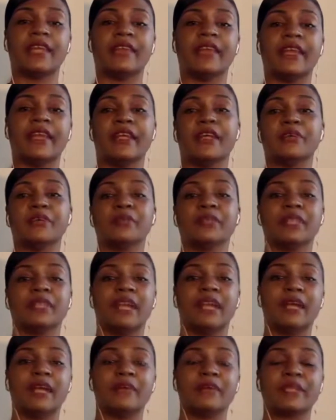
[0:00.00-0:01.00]
that helped a
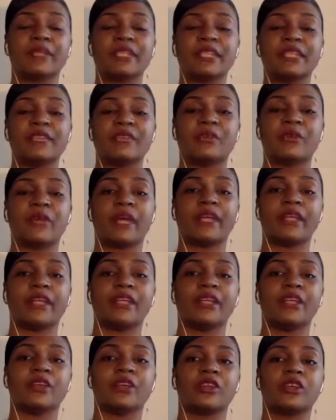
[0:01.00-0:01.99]
lot because even when I
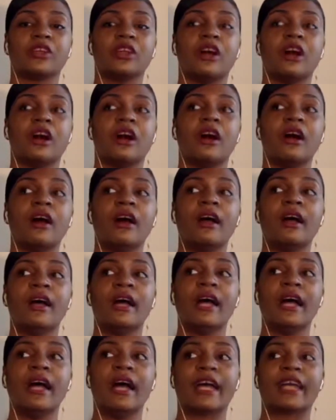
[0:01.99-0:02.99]
didn't know the law,
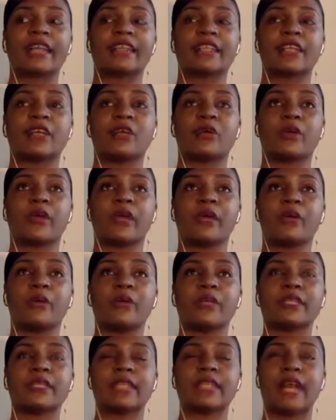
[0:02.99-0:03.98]
I could say, okay,
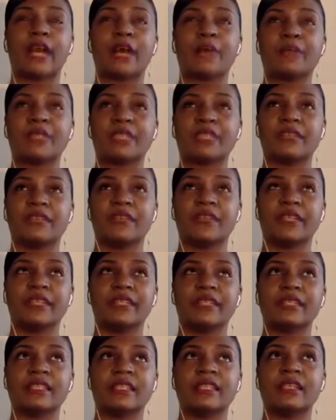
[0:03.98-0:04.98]
what's the opposite of
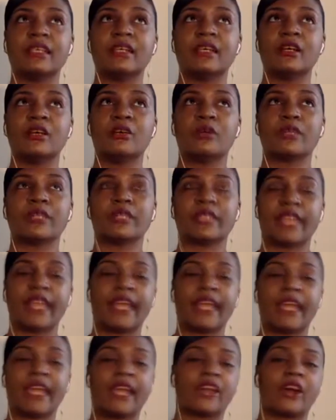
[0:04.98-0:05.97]
this? What's the
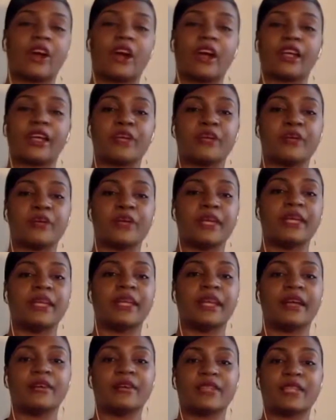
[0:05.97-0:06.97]
counter argument?
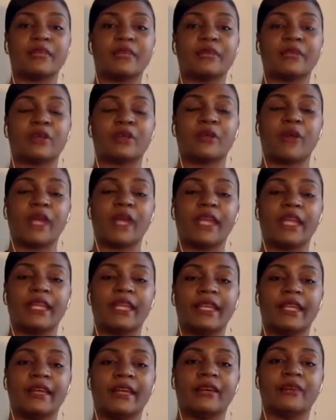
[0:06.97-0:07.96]
And I was able to write that
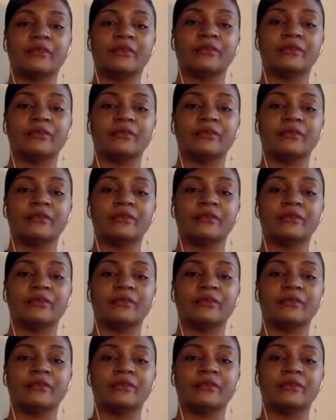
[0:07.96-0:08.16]
down.